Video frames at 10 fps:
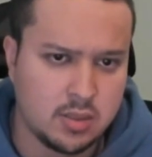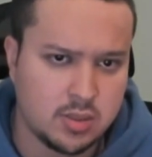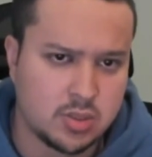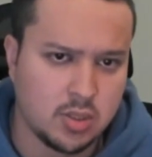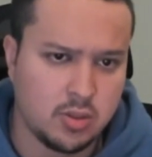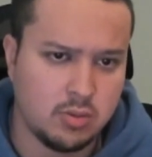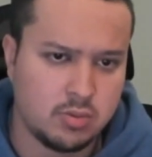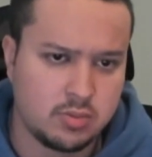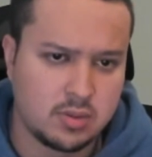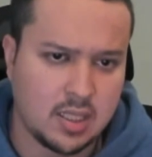So
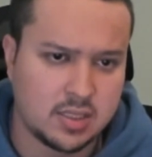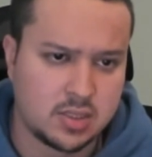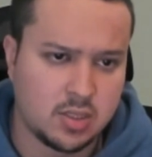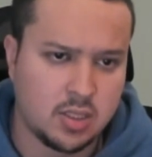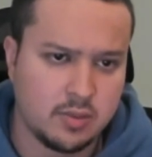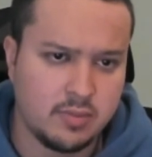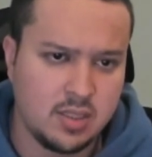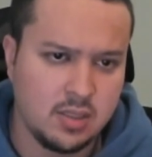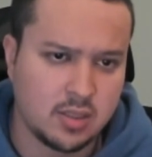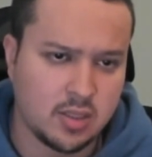that's on
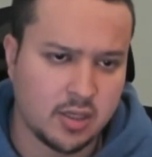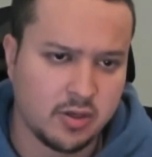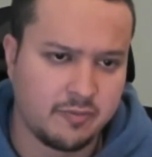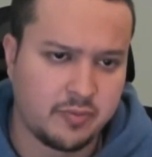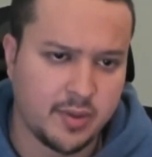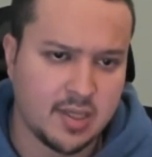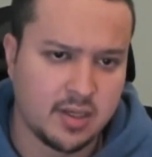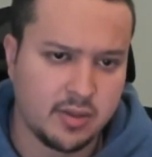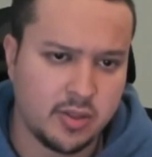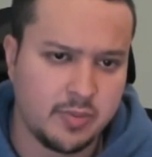me. I could have played that
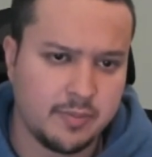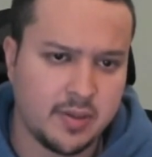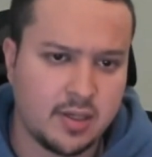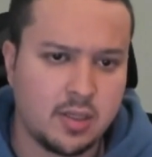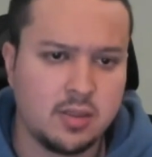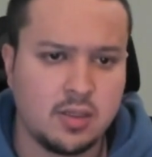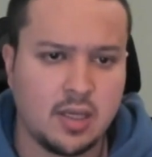a little bit better.